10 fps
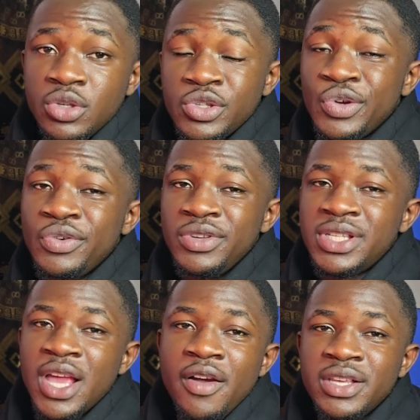So you
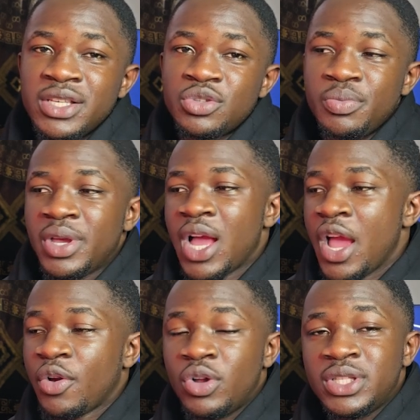see how easy to make
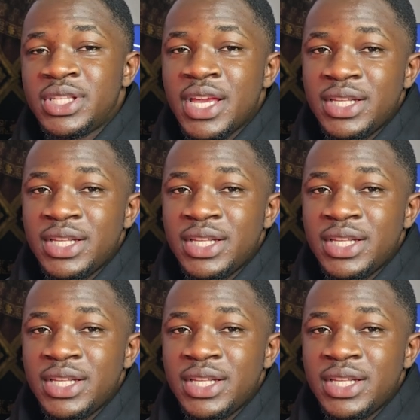high quality